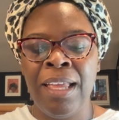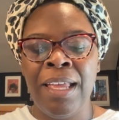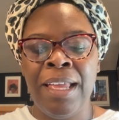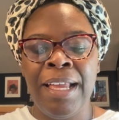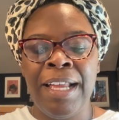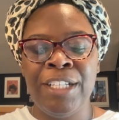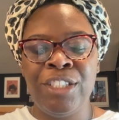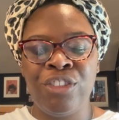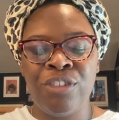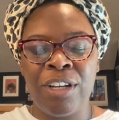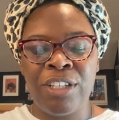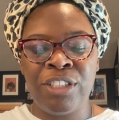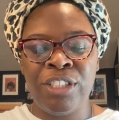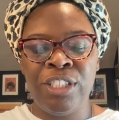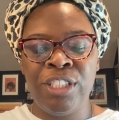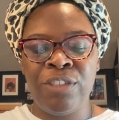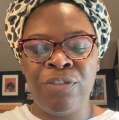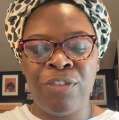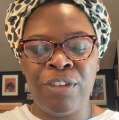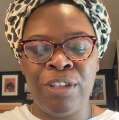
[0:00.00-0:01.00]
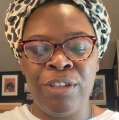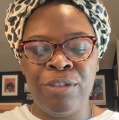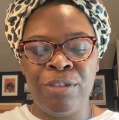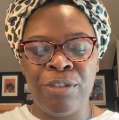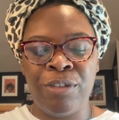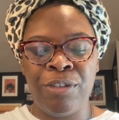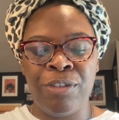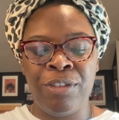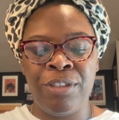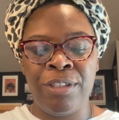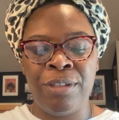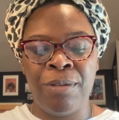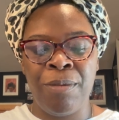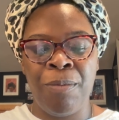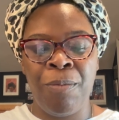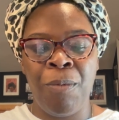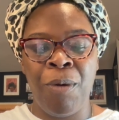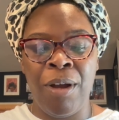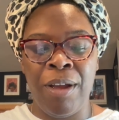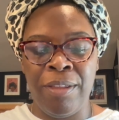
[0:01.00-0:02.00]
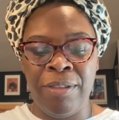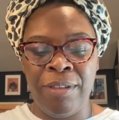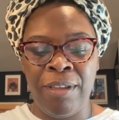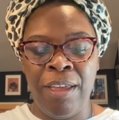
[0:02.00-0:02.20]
instructions for users. 1.